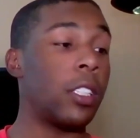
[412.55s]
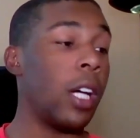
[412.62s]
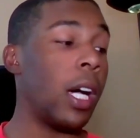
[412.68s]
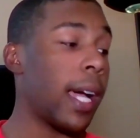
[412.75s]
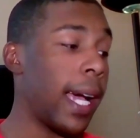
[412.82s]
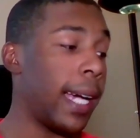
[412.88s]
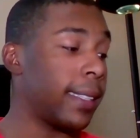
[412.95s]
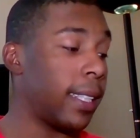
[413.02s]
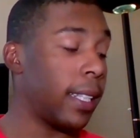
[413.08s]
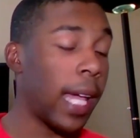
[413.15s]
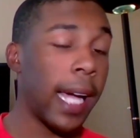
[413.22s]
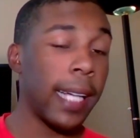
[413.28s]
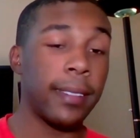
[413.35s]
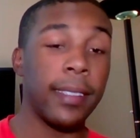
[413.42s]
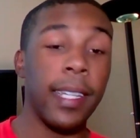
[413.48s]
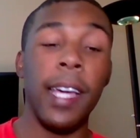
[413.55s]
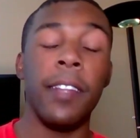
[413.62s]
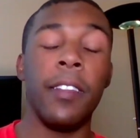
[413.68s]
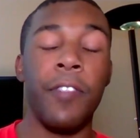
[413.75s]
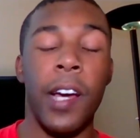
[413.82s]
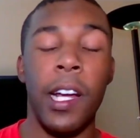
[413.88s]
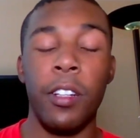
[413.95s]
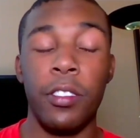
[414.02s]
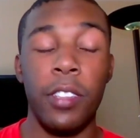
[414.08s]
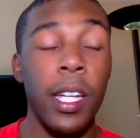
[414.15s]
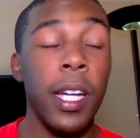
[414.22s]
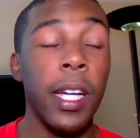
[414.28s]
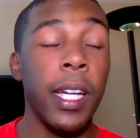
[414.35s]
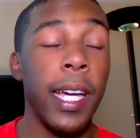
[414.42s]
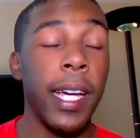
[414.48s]
The dog has the last say, the final
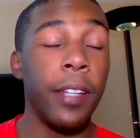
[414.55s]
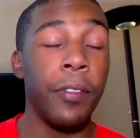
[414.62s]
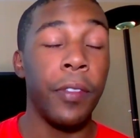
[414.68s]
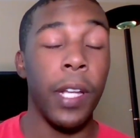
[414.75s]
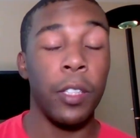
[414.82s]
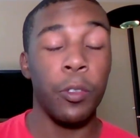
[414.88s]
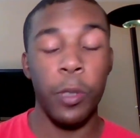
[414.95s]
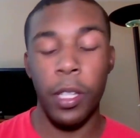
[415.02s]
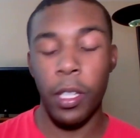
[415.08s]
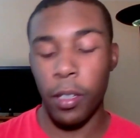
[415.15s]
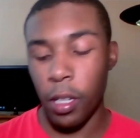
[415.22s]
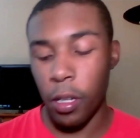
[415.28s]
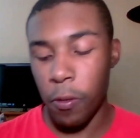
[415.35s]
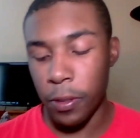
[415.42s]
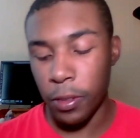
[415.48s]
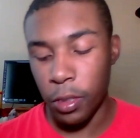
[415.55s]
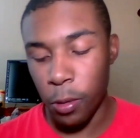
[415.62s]
say, and that's what they're going.